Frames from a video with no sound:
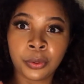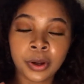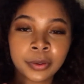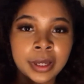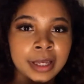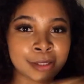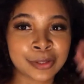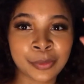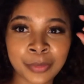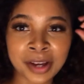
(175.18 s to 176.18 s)
Okay,
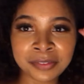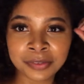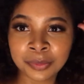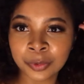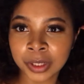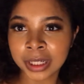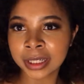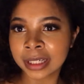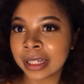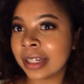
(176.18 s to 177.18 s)
so I'm back from
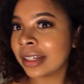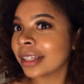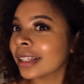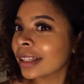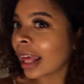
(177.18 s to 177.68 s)
work and